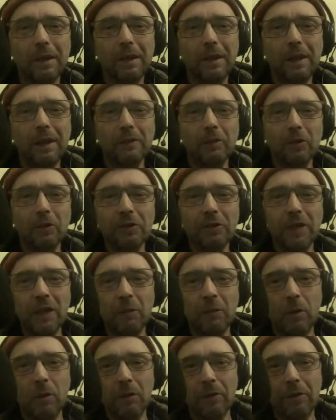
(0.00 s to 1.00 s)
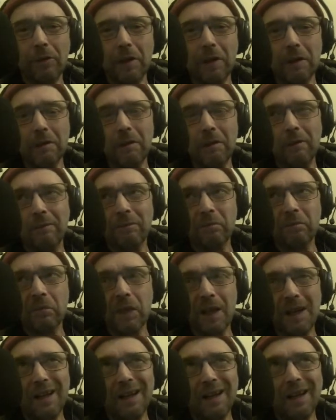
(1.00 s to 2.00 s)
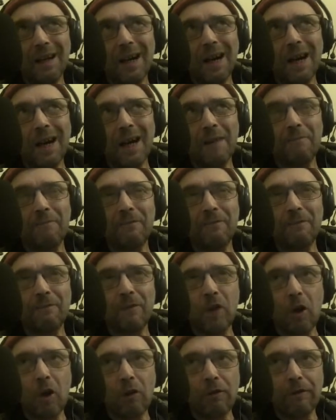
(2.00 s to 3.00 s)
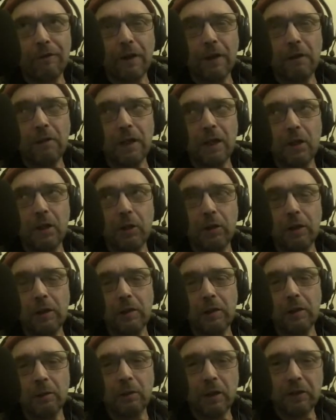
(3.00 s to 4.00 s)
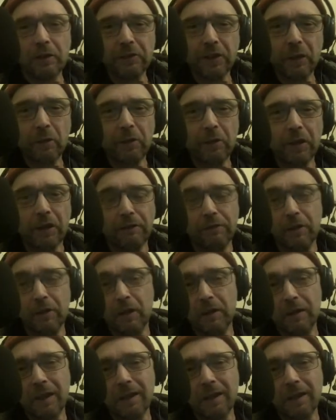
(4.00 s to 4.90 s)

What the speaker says: I'll just say one thing. I'm not very good at doing a South African